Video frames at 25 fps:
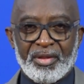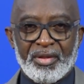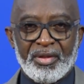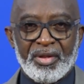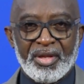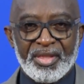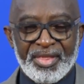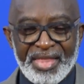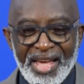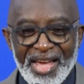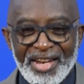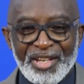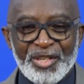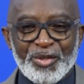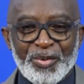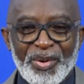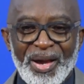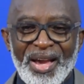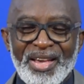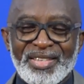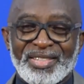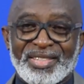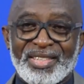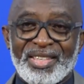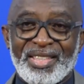And that is
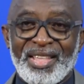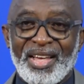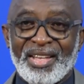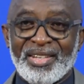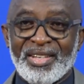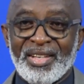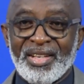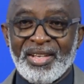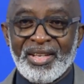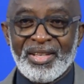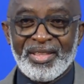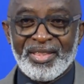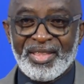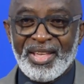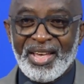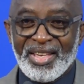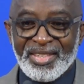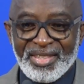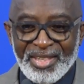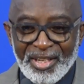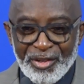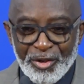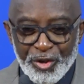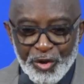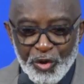why I said that there
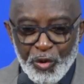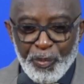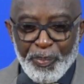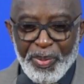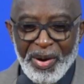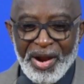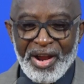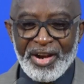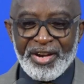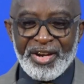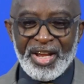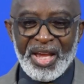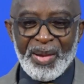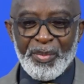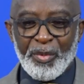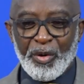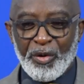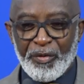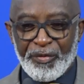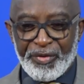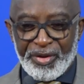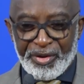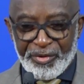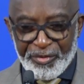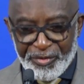is a new paradigm
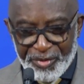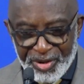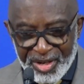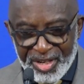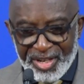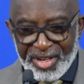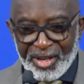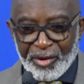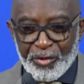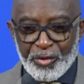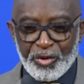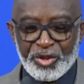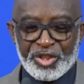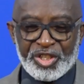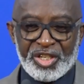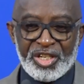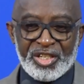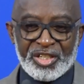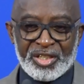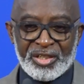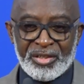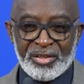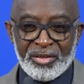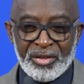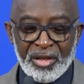of
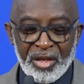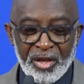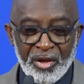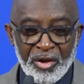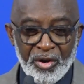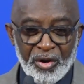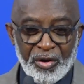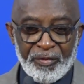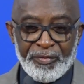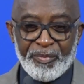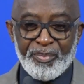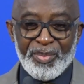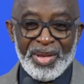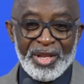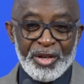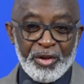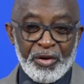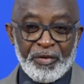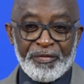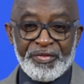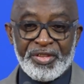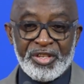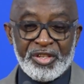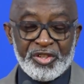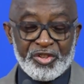renegotiation of many
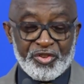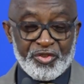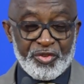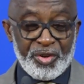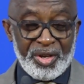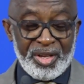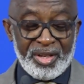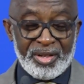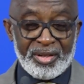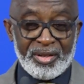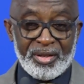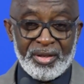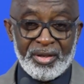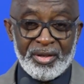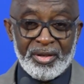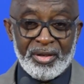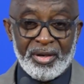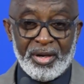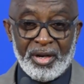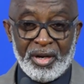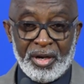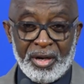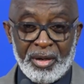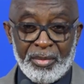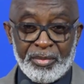of these trade
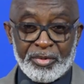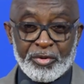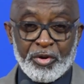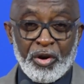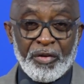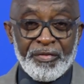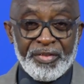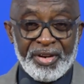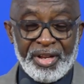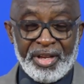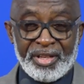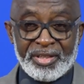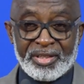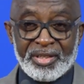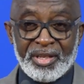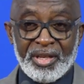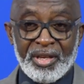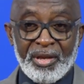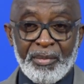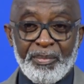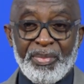covenants.